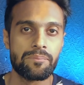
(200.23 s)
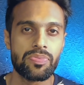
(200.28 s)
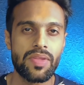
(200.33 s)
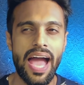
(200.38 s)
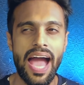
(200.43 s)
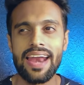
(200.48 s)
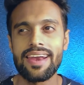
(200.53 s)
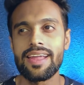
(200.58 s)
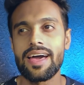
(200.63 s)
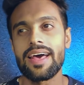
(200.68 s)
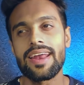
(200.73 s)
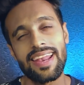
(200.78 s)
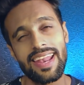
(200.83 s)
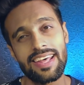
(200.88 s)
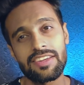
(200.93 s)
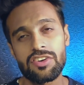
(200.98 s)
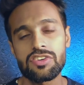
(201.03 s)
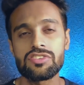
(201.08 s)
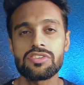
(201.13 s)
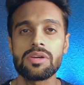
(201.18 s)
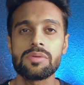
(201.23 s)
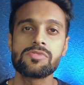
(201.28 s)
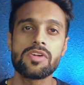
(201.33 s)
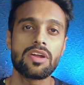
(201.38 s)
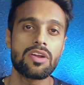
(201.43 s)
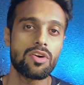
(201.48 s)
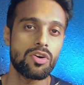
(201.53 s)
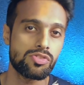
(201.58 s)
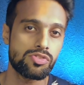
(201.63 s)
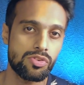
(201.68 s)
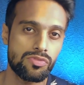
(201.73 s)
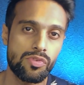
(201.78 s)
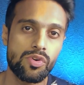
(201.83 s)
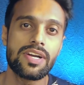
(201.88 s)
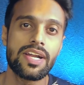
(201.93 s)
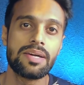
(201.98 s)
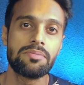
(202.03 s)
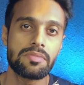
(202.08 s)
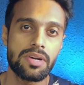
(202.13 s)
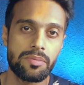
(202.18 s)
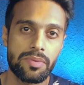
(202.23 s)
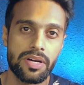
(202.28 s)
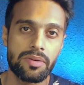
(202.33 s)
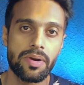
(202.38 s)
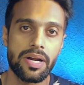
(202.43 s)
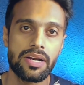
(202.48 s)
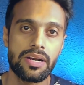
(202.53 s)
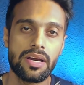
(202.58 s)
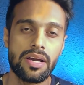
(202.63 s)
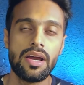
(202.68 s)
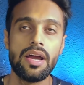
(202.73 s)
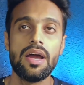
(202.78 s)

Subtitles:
and relationships are also full-time commitment,